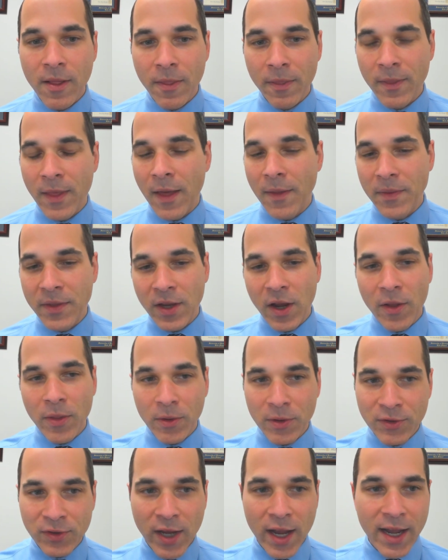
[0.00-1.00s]
then the
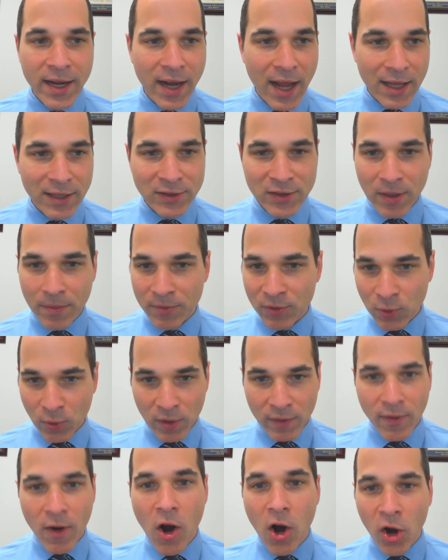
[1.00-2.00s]
other side has some
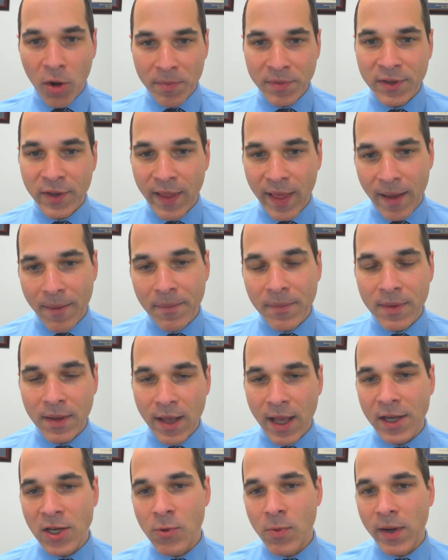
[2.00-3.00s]
sort of harm to them
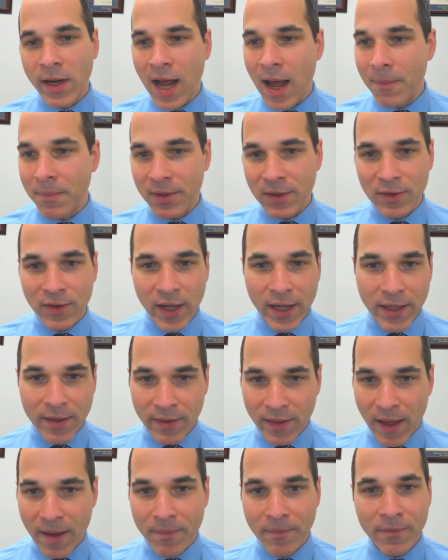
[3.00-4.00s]
and you would
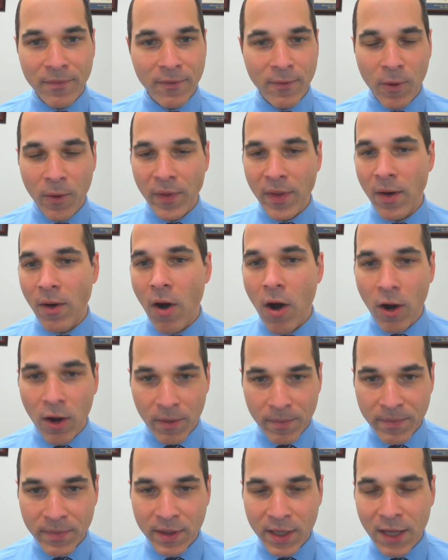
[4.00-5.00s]
compensate them for their
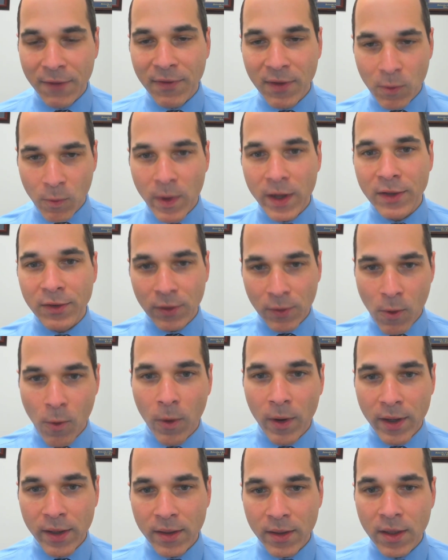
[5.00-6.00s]
harm if it went to
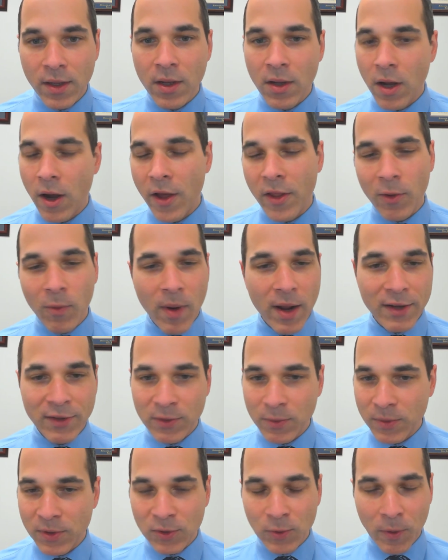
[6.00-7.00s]
court.
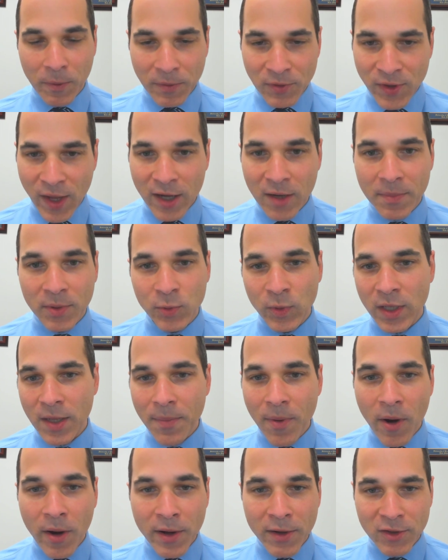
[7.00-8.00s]
Otherwise, it would sort of settle between the
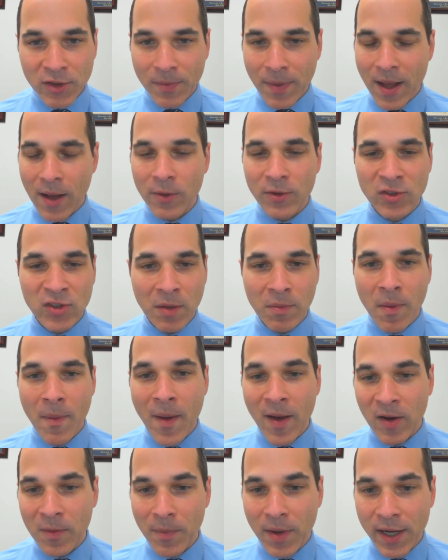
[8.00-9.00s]
parties about some
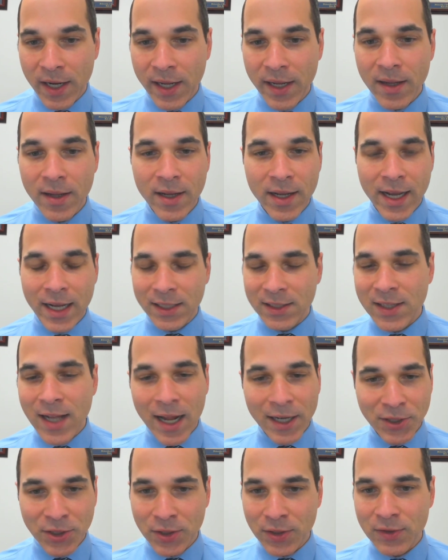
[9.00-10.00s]
amount of money. It's
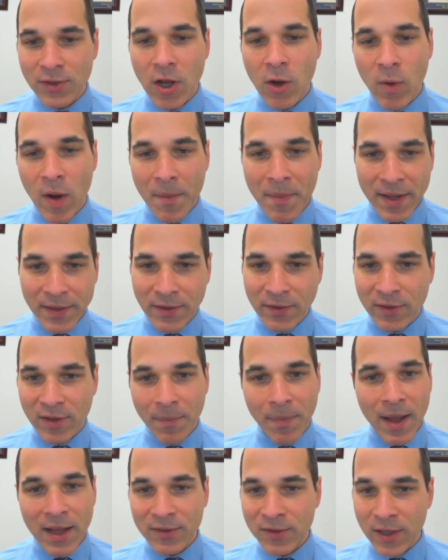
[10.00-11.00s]
not just, oh, I made this
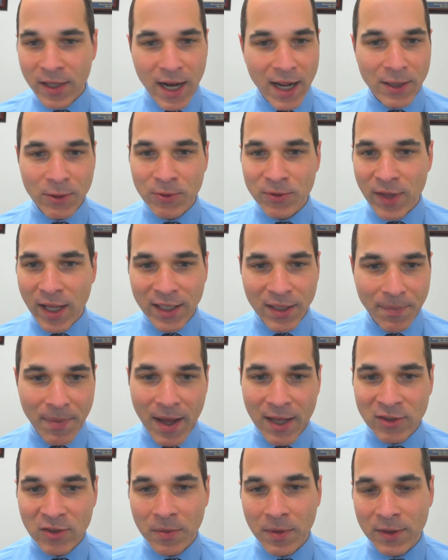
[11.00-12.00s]
deposit and I lose that
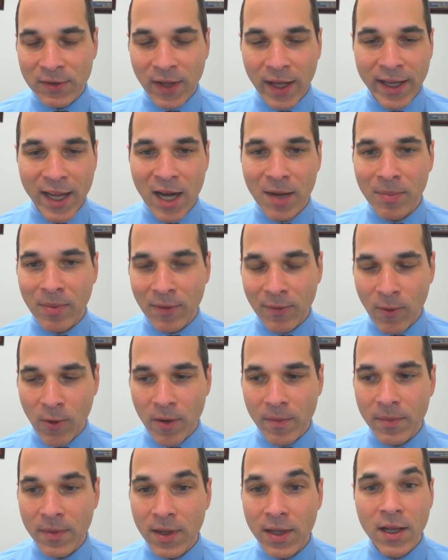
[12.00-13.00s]
deposit because I can't
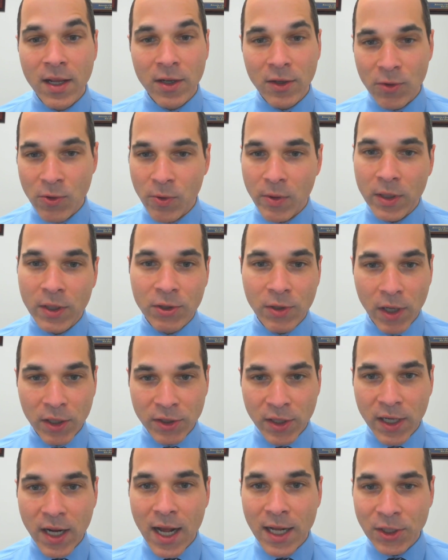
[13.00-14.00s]
perform. New
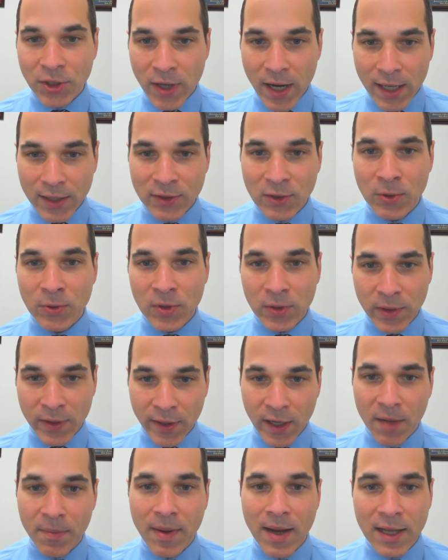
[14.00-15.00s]
construction contracts, usually
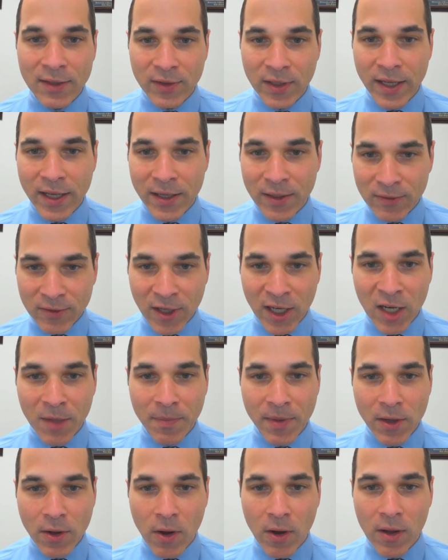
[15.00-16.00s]
the deposit is going to
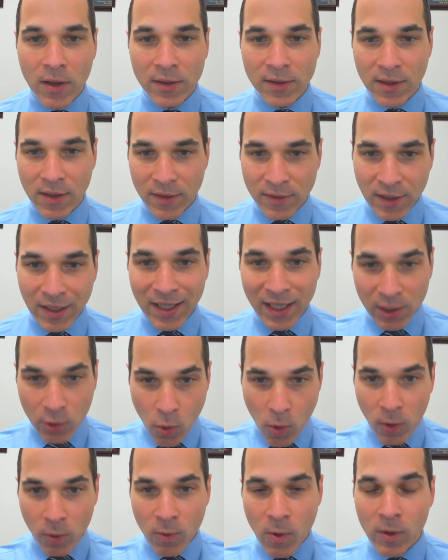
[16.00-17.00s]
be called the
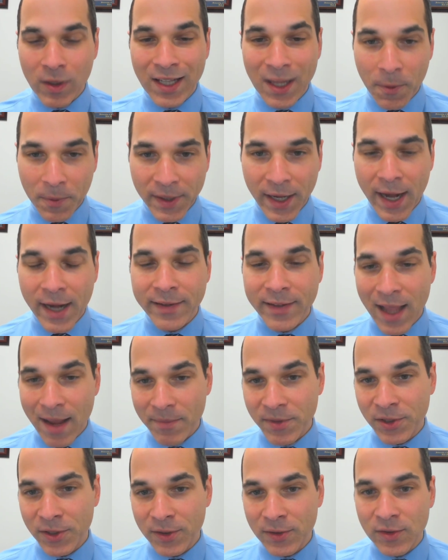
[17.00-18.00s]
quote-unquote liquidated
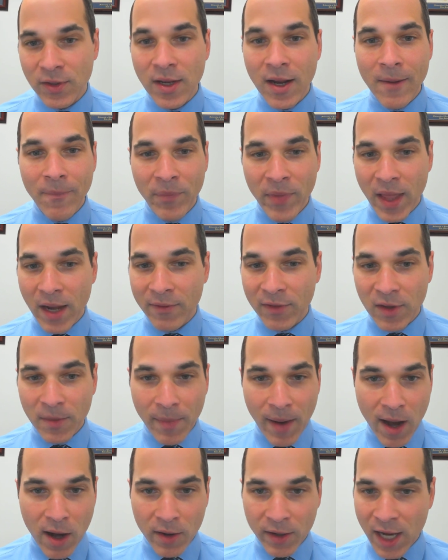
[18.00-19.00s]
damages, and if the
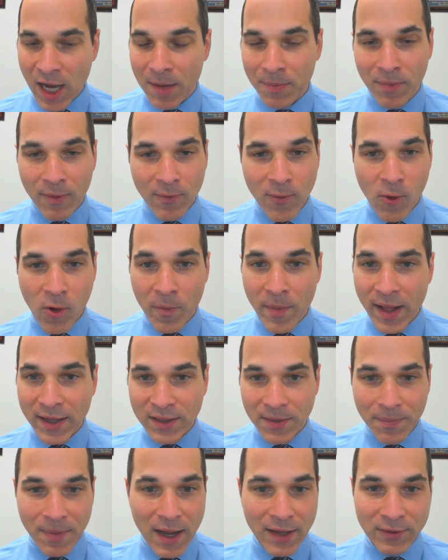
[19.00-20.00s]
buyer can't perform, that
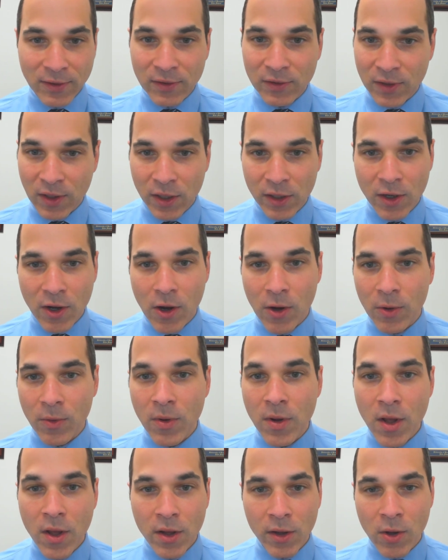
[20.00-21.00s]
deposit is going to
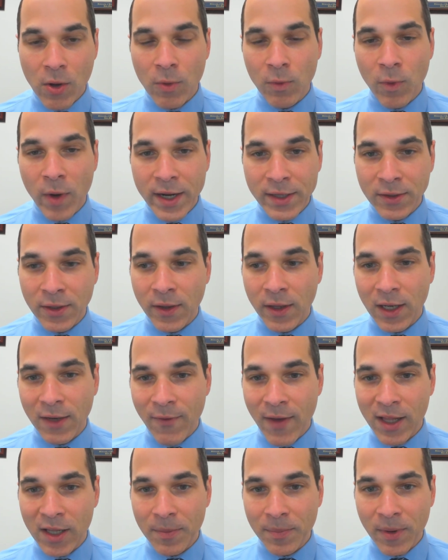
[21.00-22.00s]
go right to the
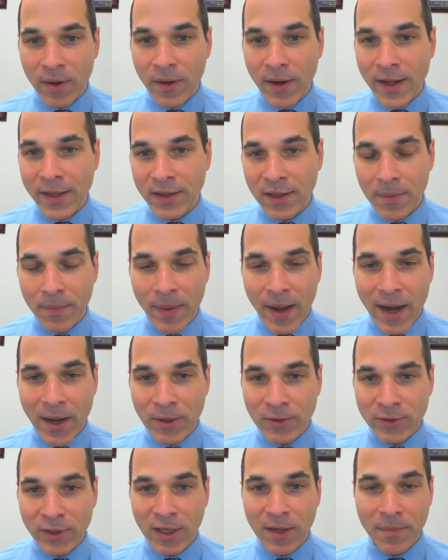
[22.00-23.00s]
developer, and the
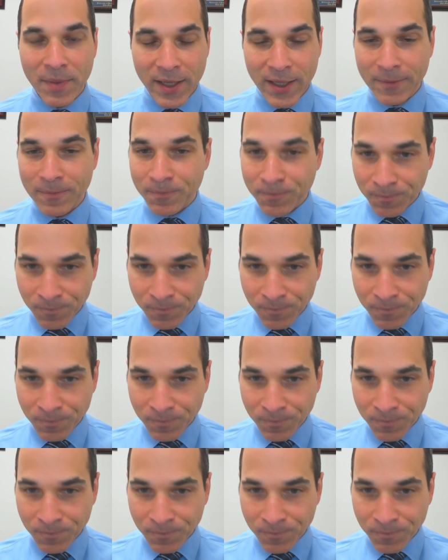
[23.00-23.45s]
buyer is going to be,